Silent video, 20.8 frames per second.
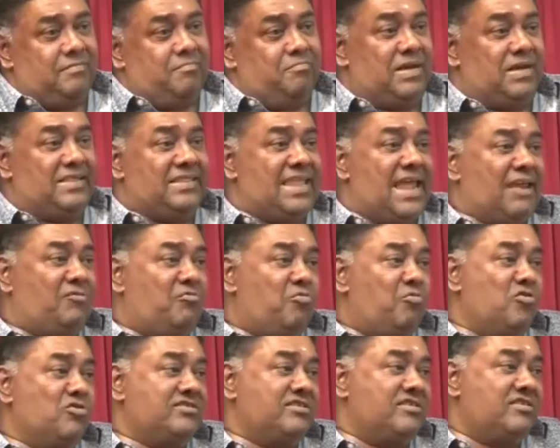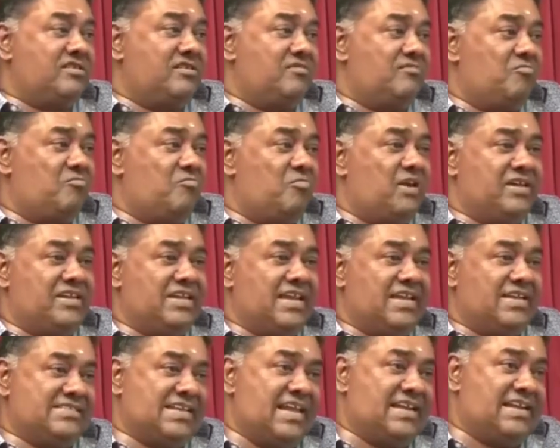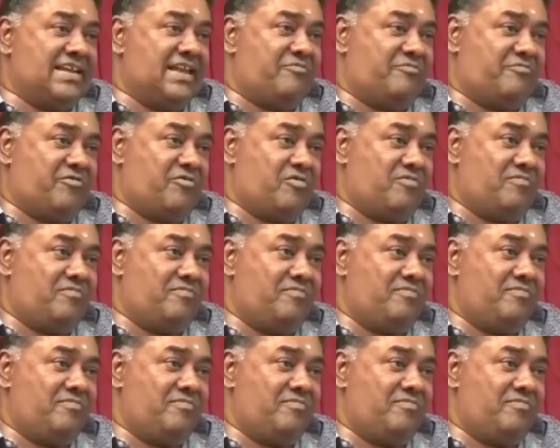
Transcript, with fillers: But that wasn't what he had signed up for.